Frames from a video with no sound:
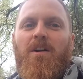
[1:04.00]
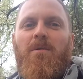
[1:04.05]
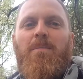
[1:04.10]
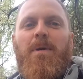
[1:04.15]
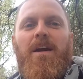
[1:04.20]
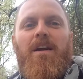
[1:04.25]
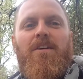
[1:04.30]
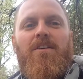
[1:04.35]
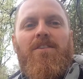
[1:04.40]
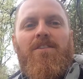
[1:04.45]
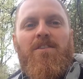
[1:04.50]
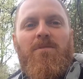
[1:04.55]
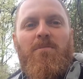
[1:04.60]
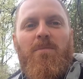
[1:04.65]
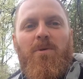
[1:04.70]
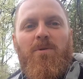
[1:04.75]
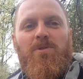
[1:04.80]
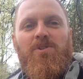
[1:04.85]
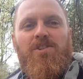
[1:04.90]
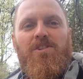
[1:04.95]
our parents'
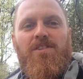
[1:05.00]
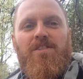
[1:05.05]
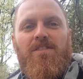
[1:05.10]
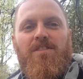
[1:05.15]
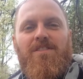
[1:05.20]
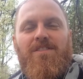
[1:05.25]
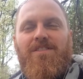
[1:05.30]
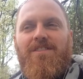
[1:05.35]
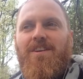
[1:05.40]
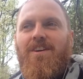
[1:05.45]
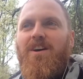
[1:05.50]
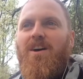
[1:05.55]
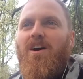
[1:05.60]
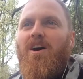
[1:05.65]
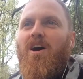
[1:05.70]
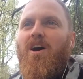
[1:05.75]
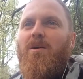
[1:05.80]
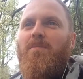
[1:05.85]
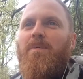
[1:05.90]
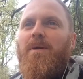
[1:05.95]
emotions,
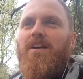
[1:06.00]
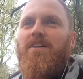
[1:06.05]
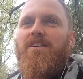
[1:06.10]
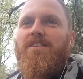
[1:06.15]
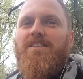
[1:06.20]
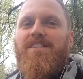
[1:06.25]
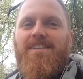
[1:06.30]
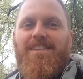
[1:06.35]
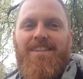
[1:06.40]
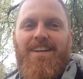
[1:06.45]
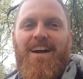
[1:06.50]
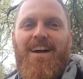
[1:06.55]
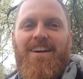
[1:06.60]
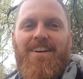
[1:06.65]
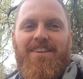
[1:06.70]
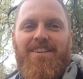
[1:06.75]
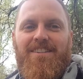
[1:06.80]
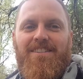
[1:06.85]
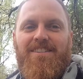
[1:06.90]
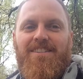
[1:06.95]
our parents'
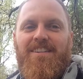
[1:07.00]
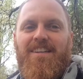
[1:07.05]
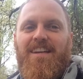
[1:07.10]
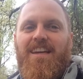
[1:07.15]
desires.